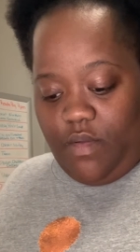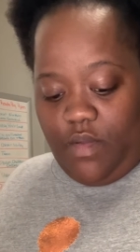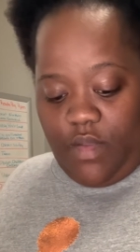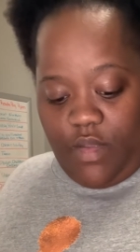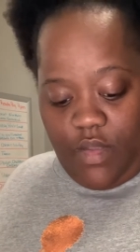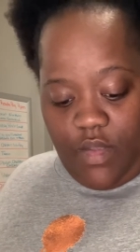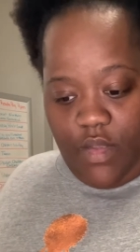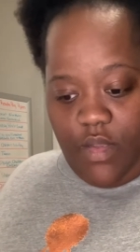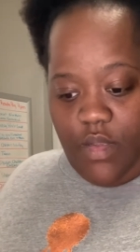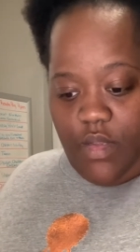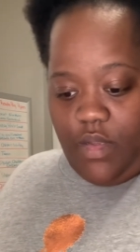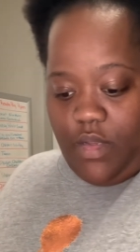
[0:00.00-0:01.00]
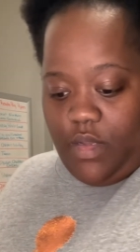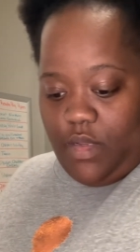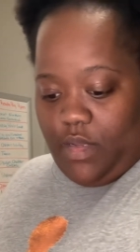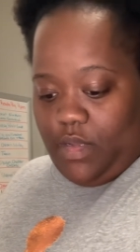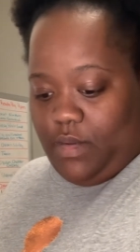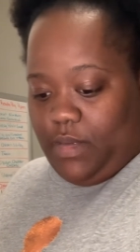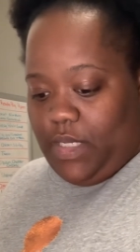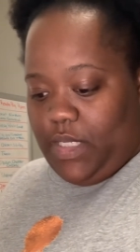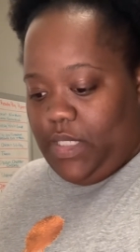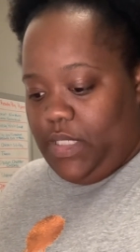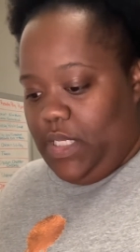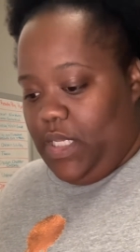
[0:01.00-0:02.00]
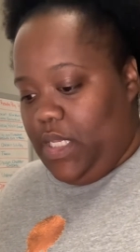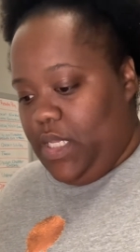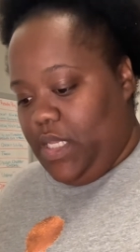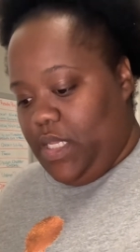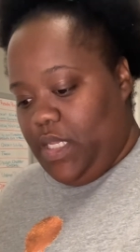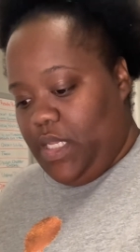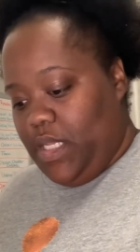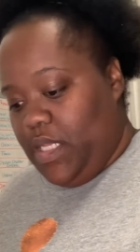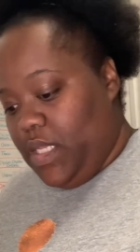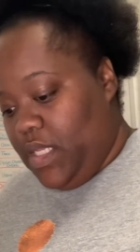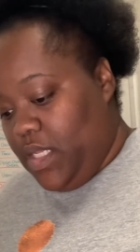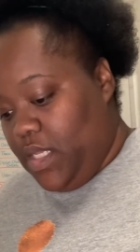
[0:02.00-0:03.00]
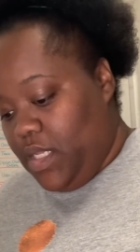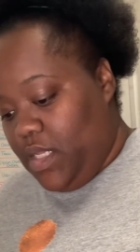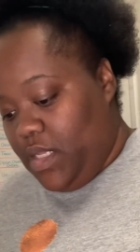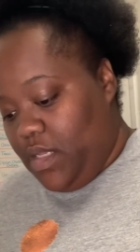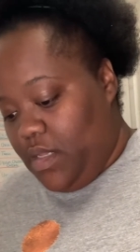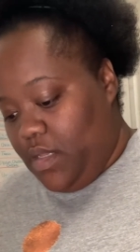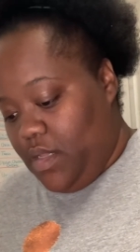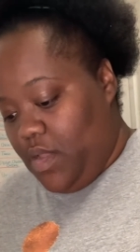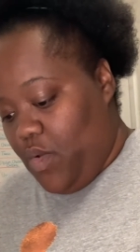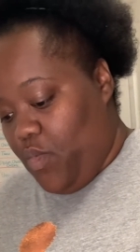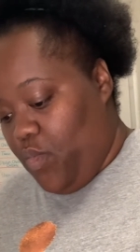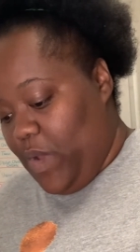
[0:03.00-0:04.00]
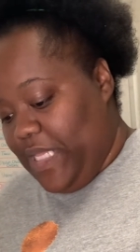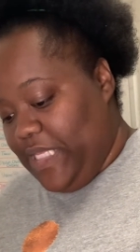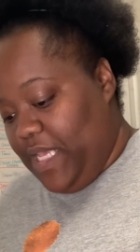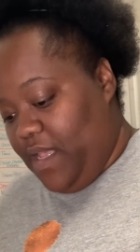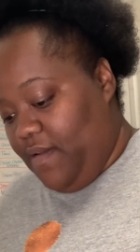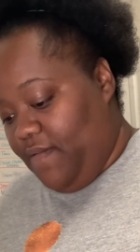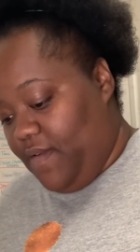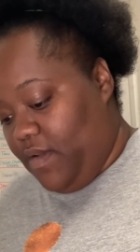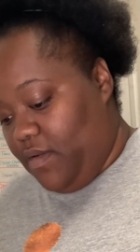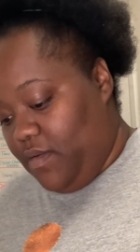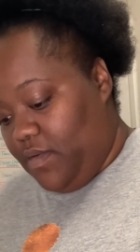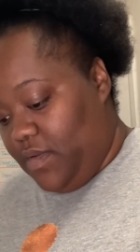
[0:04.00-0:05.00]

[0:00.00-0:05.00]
I just don't want to go and buy more heat-resistant paint just to repaint over what they've already